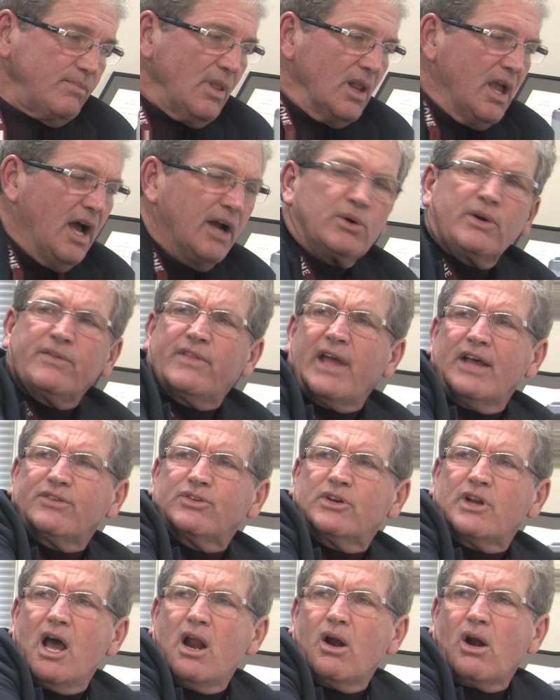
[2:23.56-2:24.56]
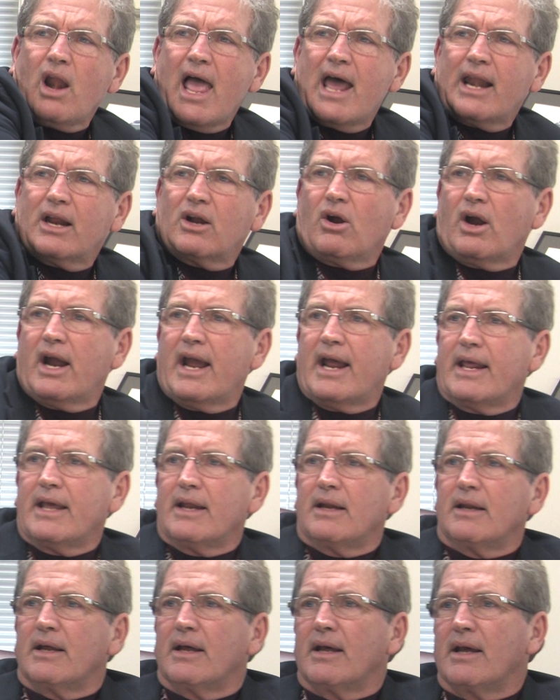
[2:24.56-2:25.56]
$100,000 line of
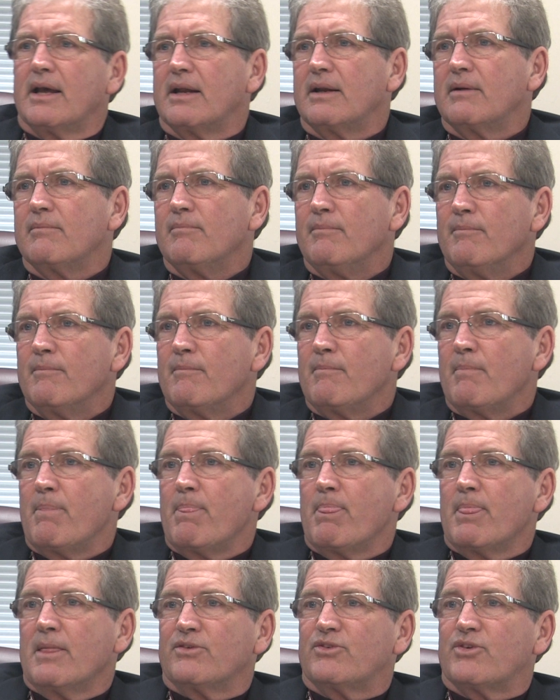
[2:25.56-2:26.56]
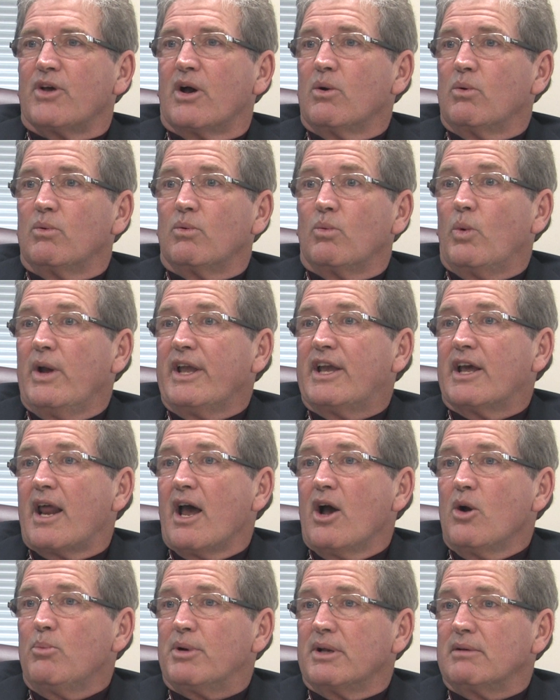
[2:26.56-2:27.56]
credit, and so we could
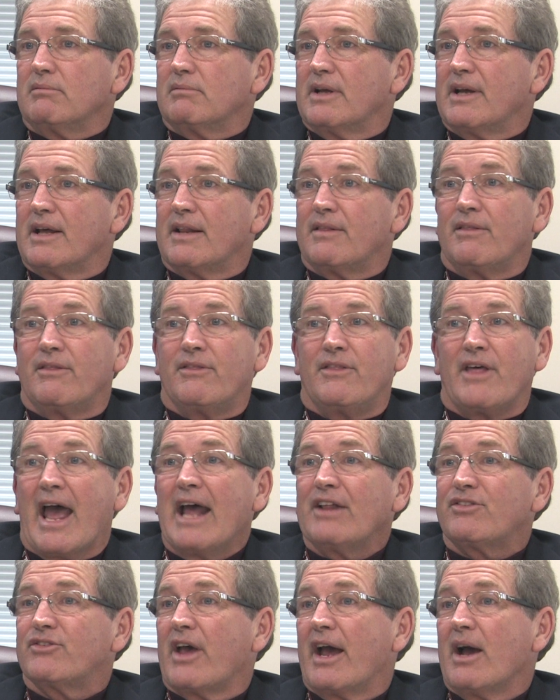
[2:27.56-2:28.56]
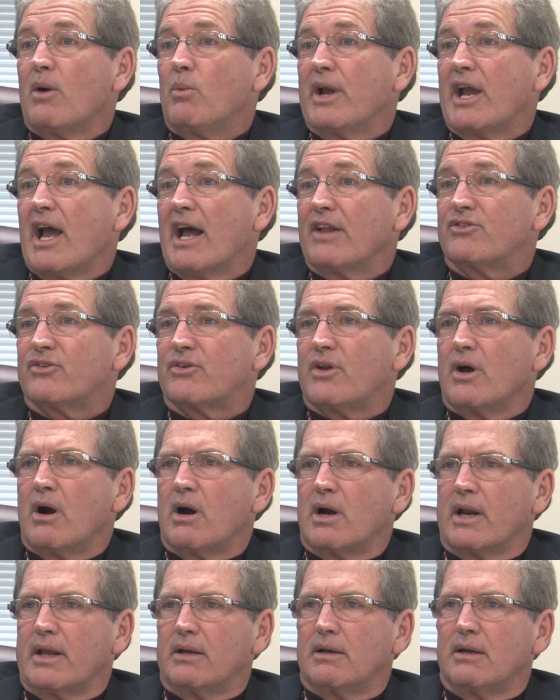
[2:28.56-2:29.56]
open. And that's how we got
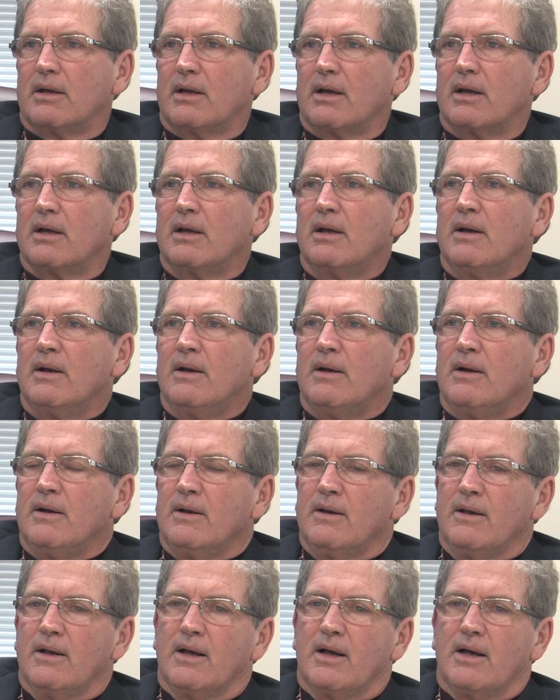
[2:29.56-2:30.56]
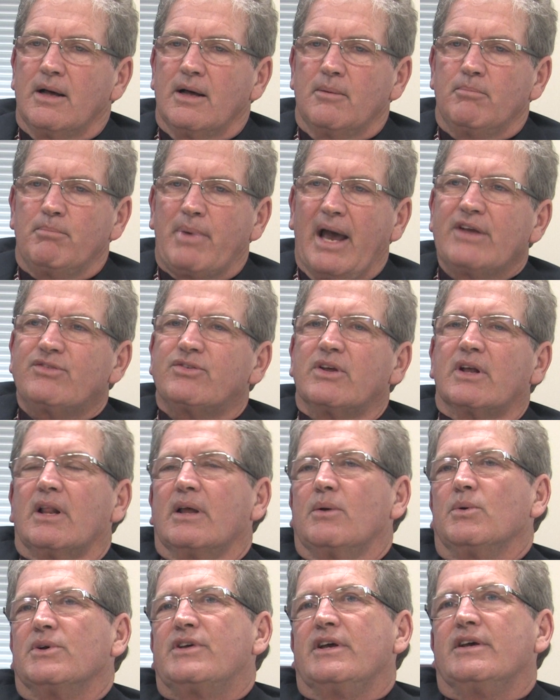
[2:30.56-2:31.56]
started.
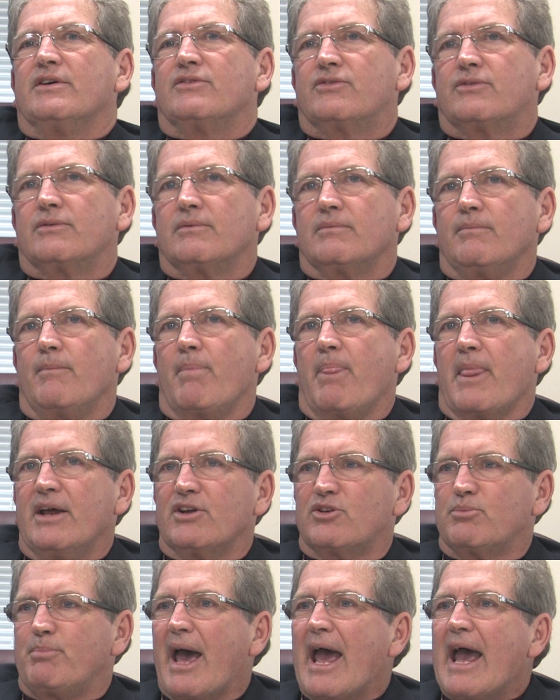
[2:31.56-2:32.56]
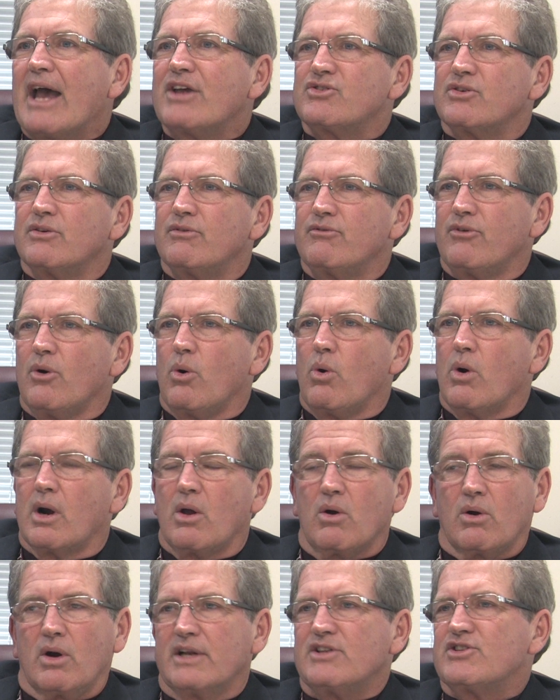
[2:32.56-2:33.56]
Basically, was his passion for
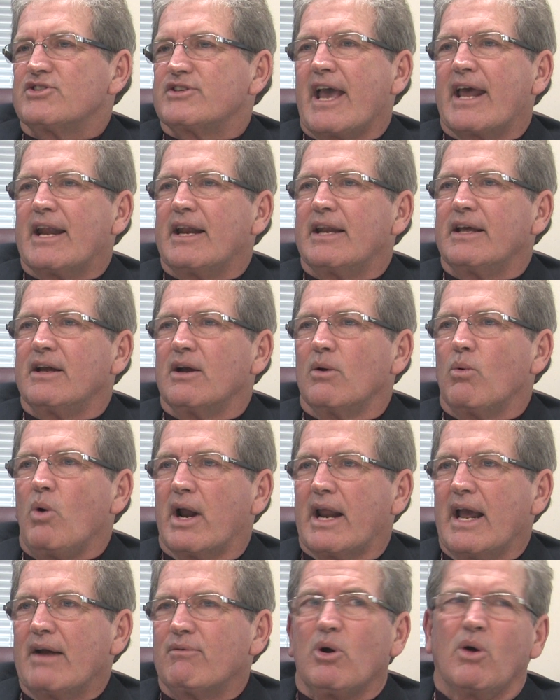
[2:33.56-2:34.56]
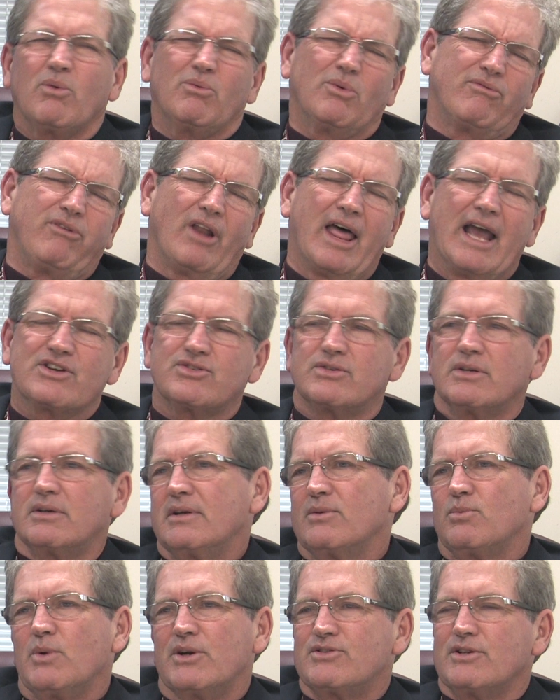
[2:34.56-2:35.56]
it, or insanity, or whatever. On reflection,
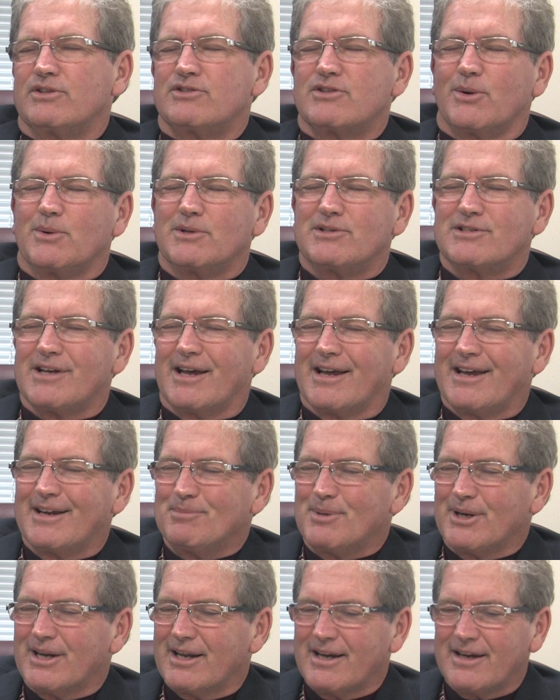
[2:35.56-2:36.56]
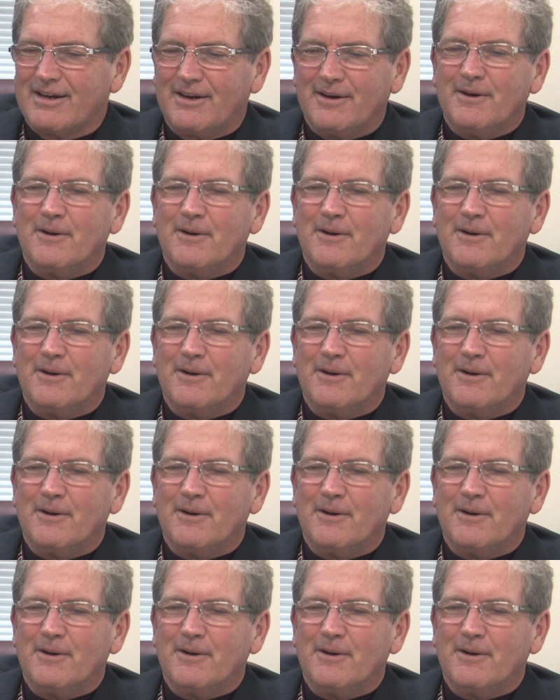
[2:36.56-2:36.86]
it wasn't so insane, but